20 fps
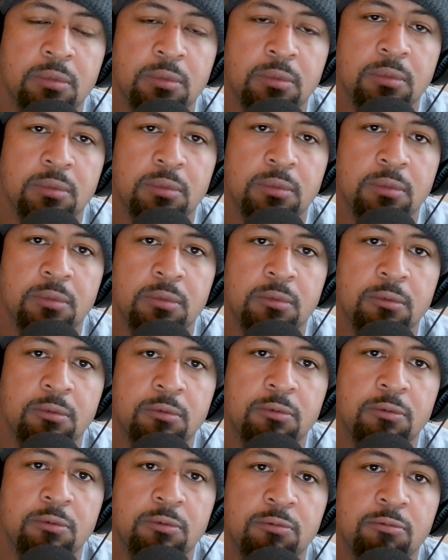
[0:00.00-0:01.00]

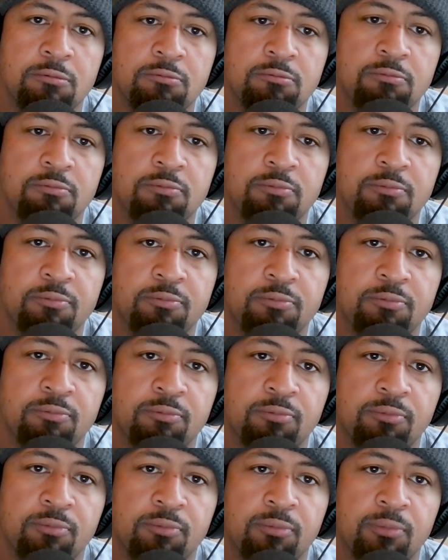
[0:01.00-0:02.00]

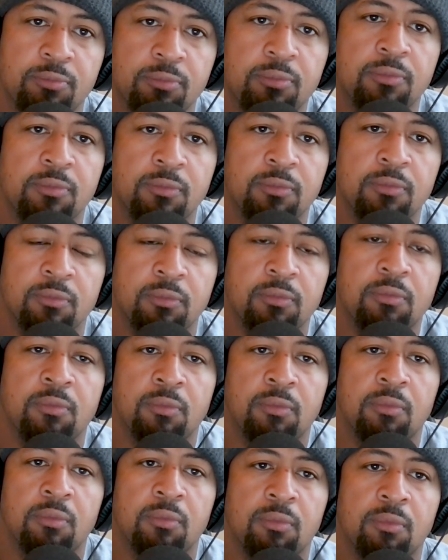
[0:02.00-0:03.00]

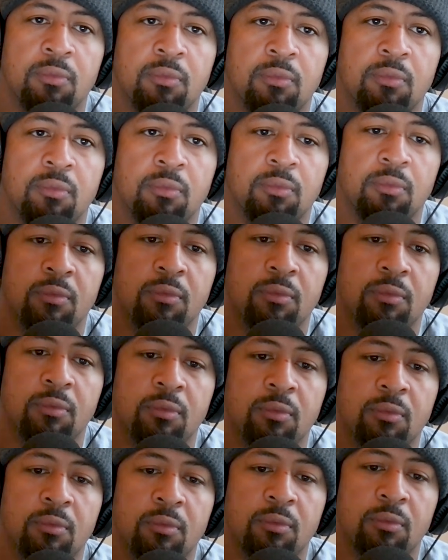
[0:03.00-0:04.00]

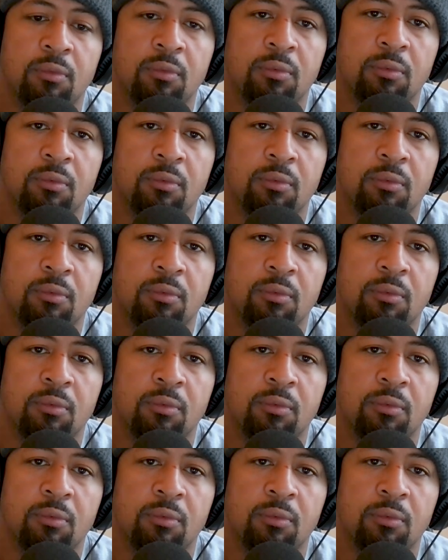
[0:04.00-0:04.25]
This person isn't speaking.